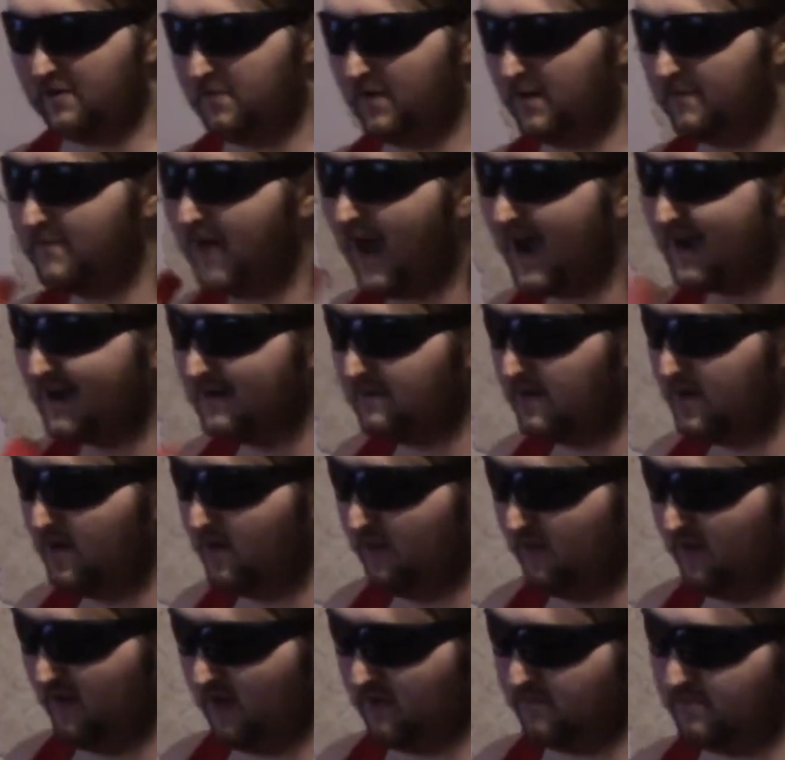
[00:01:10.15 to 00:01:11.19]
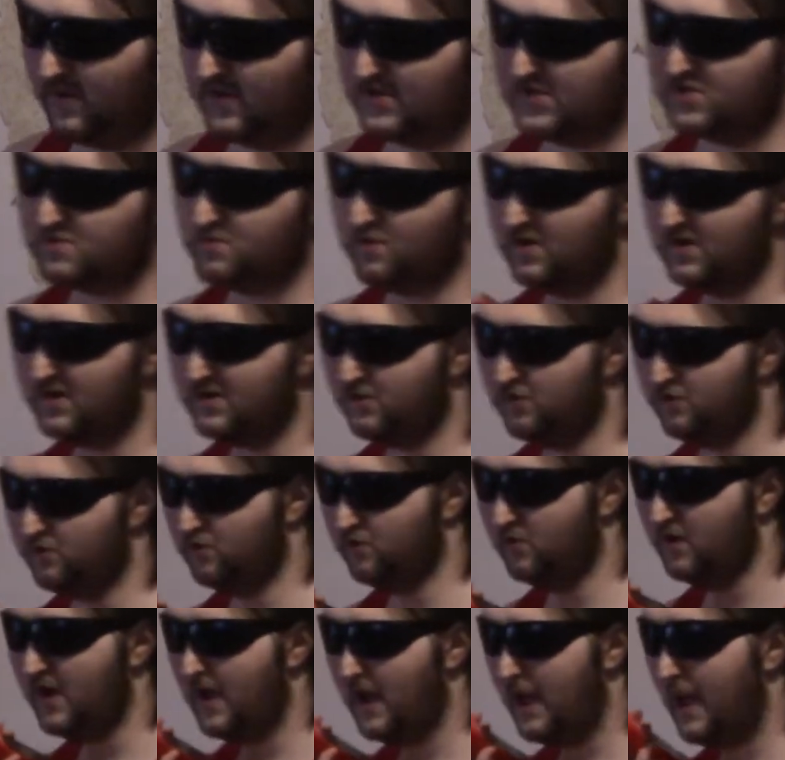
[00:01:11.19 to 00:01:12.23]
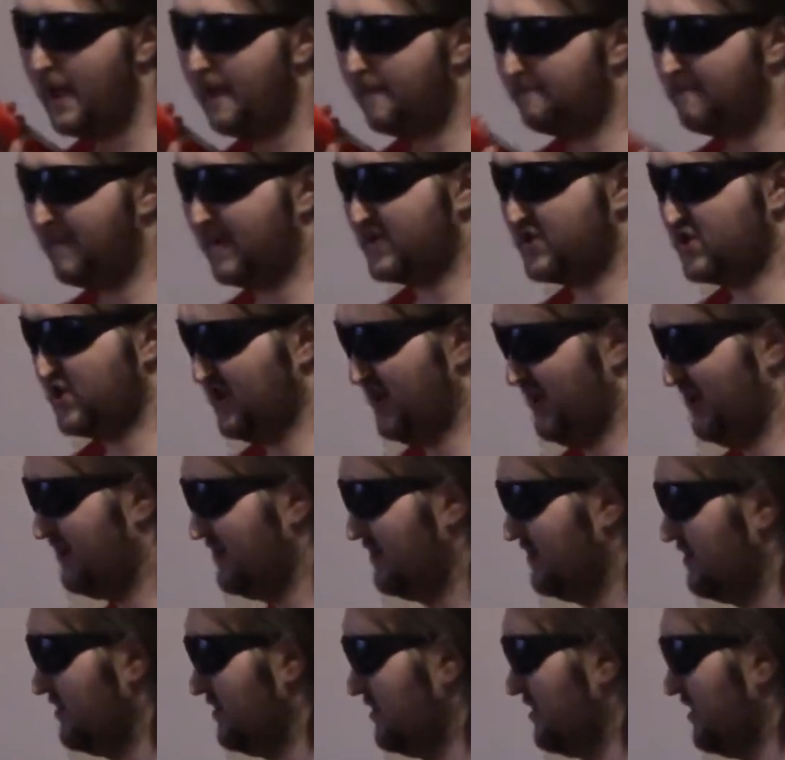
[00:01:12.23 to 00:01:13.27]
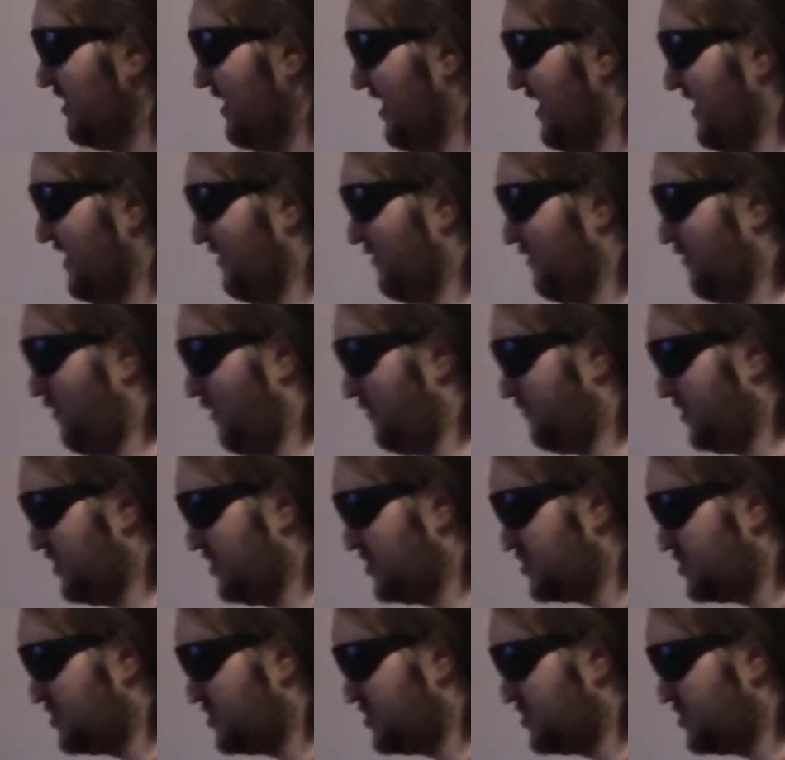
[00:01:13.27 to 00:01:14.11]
But I'm not going to be using this, but I just wanted to mention it. And so I'm going to